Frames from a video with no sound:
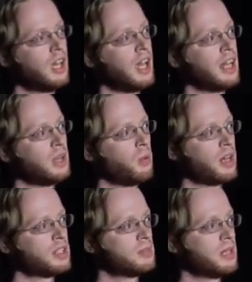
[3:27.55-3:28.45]
And he
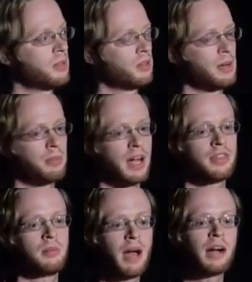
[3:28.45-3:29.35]
wanted to be able to write
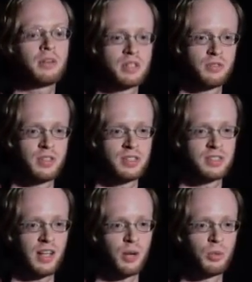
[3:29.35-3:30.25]
Python macros for this
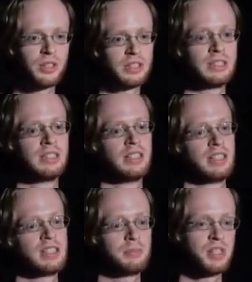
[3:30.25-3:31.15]
unwieldy
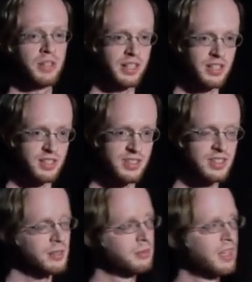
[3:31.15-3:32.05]
speech recognition
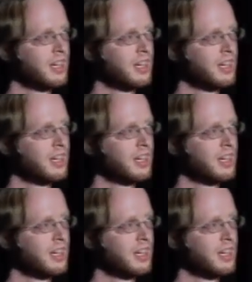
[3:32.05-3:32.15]
system.